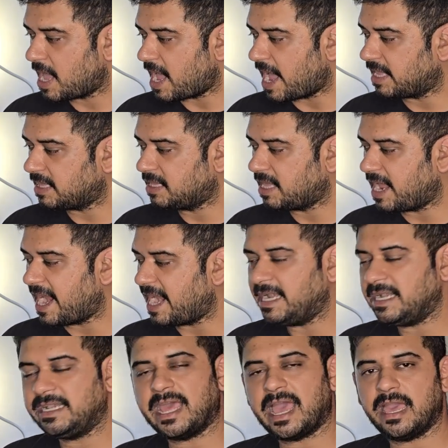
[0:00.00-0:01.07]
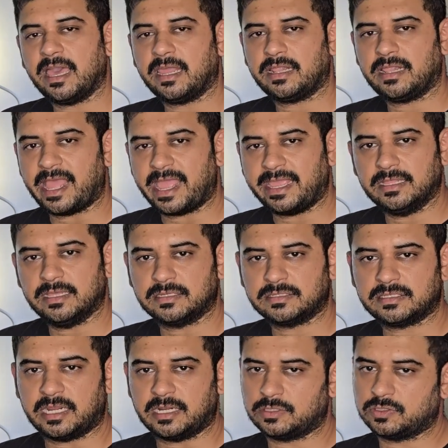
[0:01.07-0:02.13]
And the entire liner
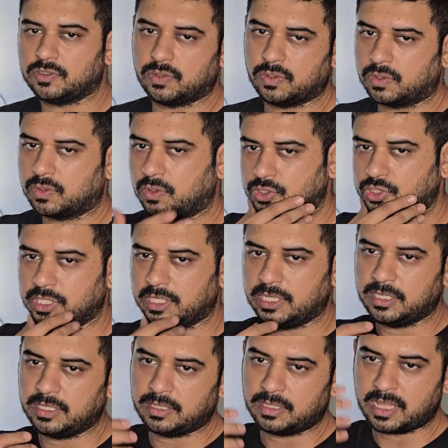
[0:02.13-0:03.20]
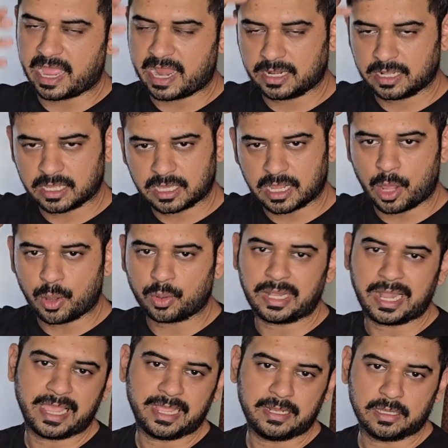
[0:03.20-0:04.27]
set, so cushion and the
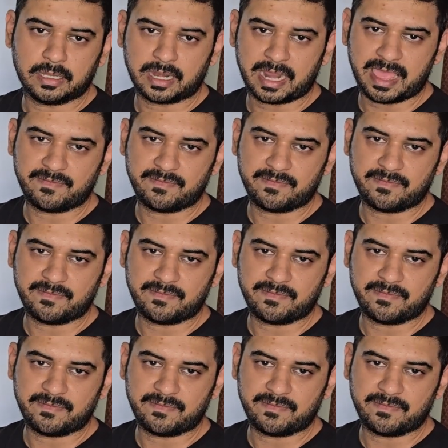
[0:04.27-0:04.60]
crown liner,